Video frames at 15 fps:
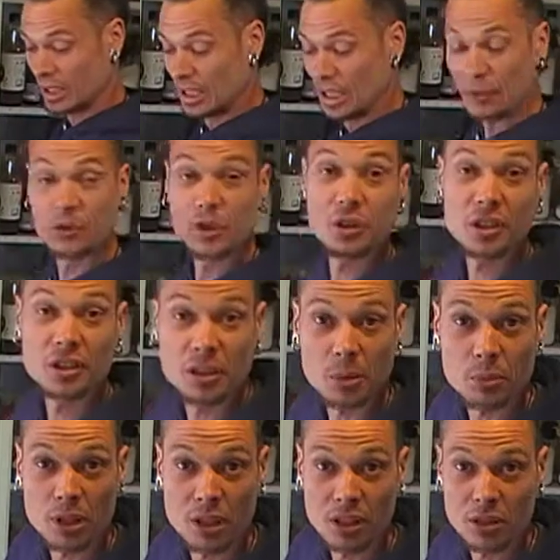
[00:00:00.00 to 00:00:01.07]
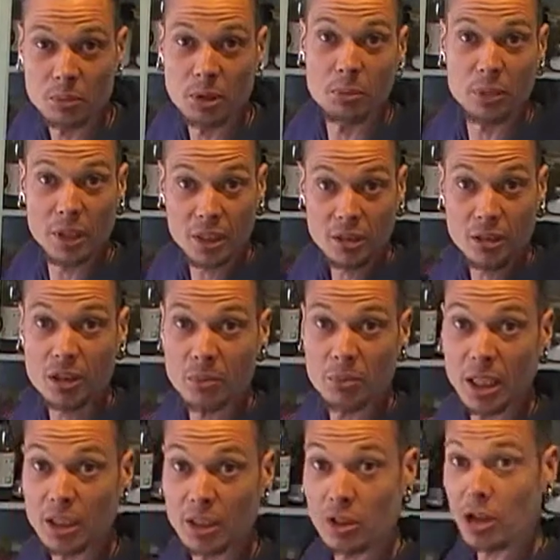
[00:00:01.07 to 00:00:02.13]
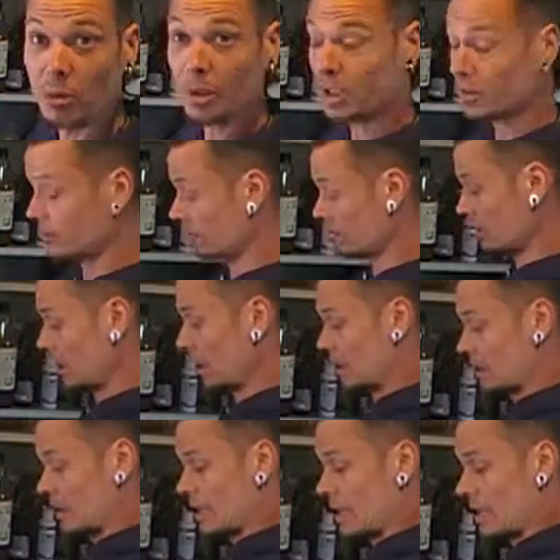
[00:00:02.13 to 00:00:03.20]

If you know something a little bit better, you can make a comment and